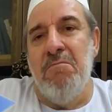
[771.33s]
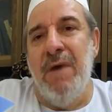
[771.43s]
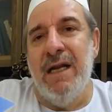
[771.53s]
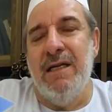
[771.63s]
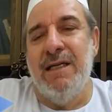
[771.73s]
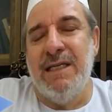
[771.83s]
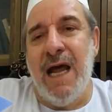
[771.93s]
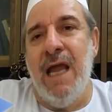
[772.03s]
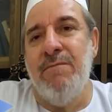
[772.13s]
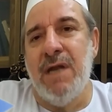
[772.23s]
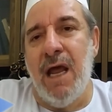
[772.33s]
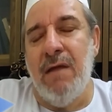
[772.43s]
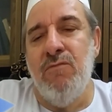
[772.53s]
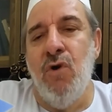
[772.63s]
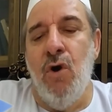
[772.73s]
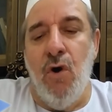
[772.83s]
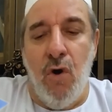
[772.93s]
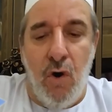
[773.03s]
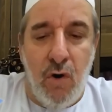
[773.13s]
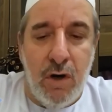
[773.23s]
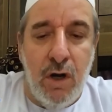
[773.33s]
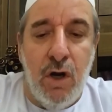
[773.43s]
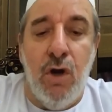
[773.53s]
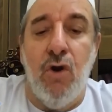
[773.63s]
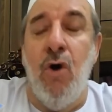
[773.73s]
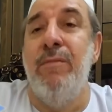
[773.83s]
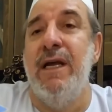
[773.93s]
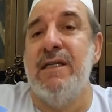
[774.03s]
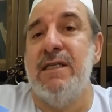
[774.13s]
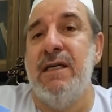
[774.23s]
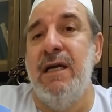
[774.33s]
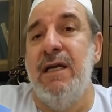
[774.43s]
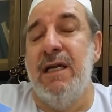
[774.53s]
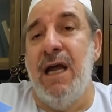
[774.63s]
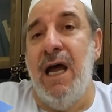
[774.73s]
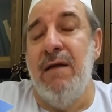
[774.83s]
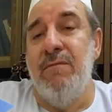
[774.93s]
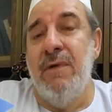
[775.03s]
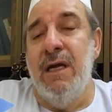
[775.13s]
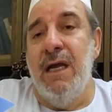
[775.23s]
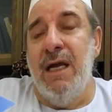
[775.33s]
but time, or complex time.